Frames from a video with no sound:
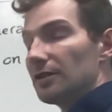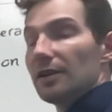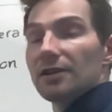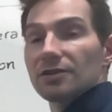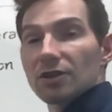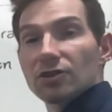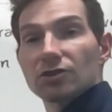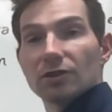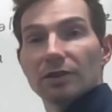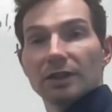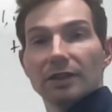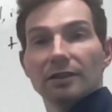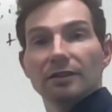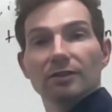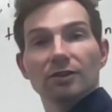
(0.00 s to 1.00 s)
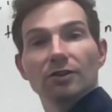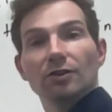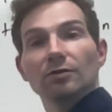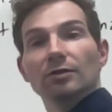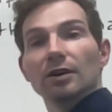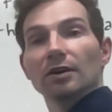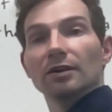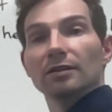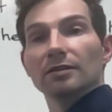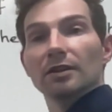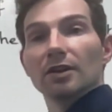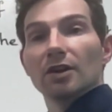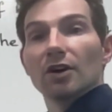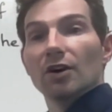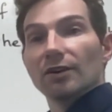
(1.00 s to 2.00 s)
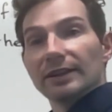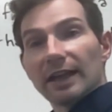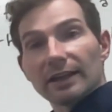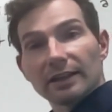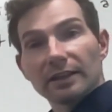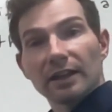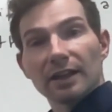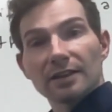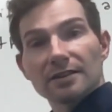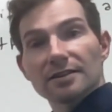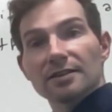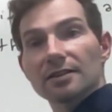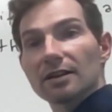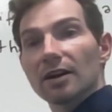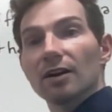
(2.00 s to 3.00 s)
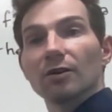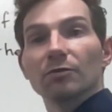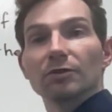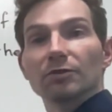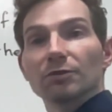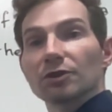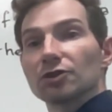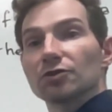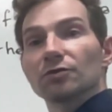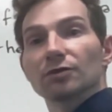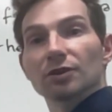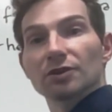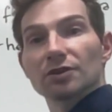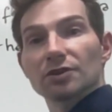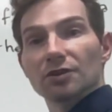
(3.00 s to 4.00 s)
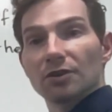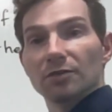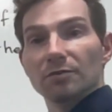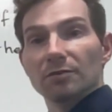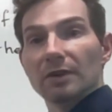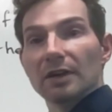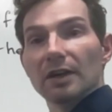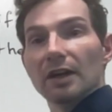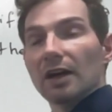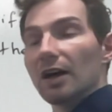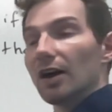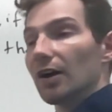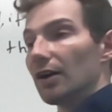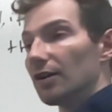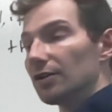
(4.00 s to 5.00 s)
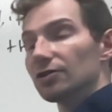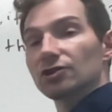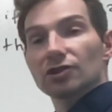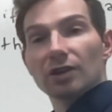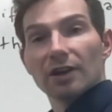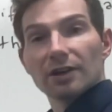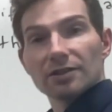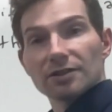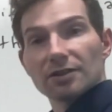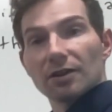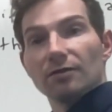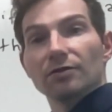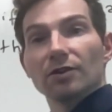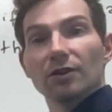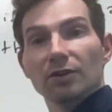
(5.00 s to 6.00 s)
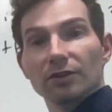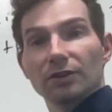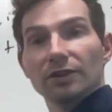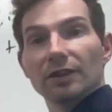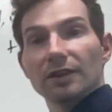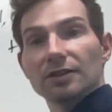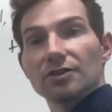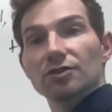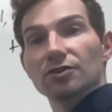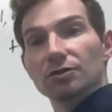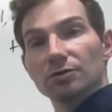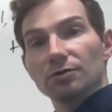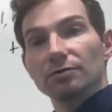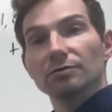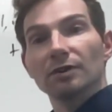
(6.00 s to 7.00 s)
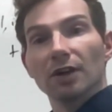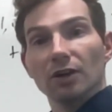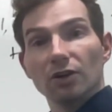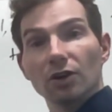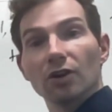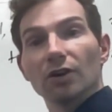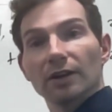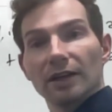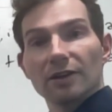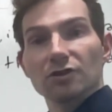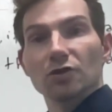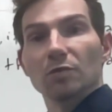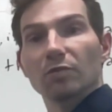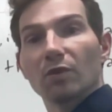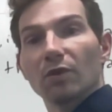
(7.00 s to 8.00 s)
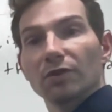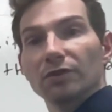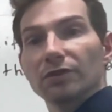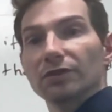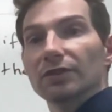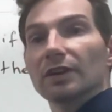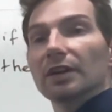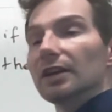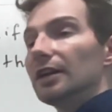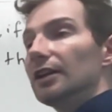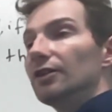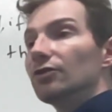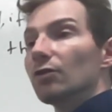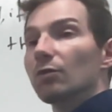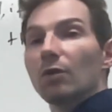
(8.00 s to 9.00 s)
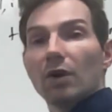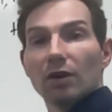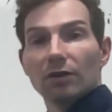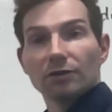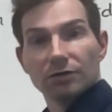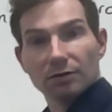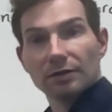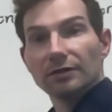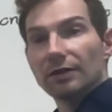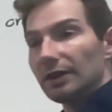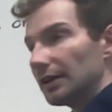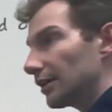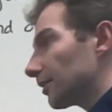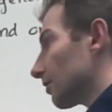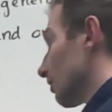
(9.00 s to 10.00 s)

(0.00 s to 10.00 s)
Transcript: essentially, an atlas with which you've got some charts of coordinates to localize a point in the world you're living in.